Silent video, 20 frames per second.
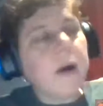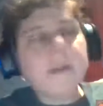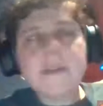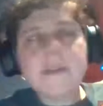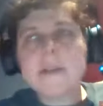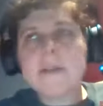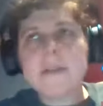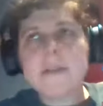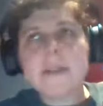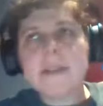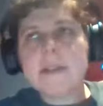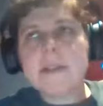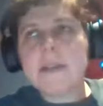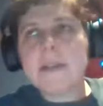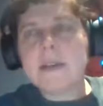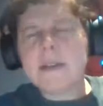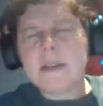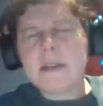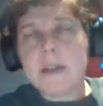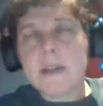Also,
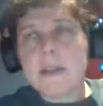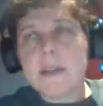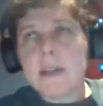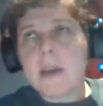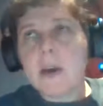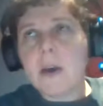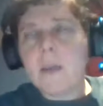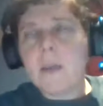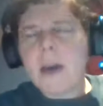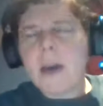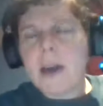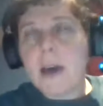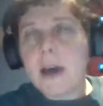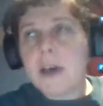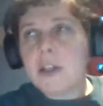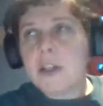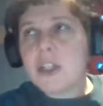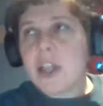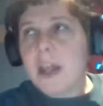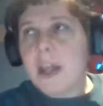this year it's like, oh my
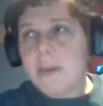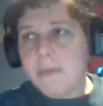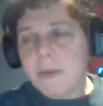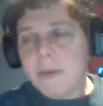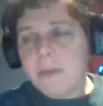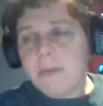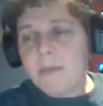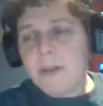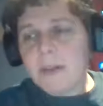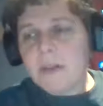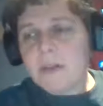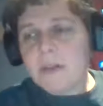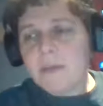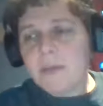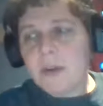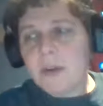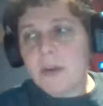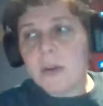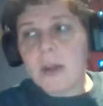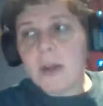gosh, Cannes Film
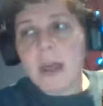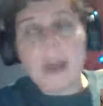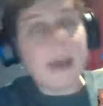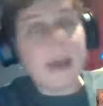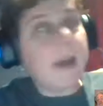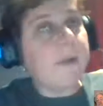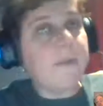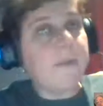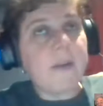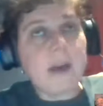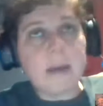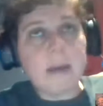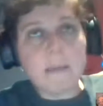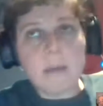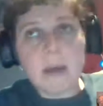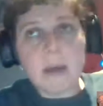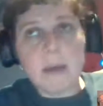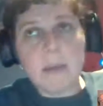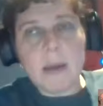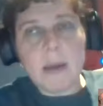Festival,
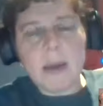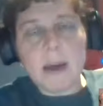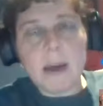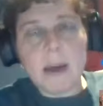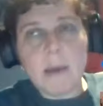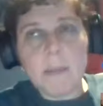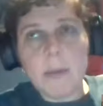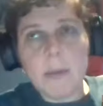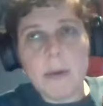AFM coming up.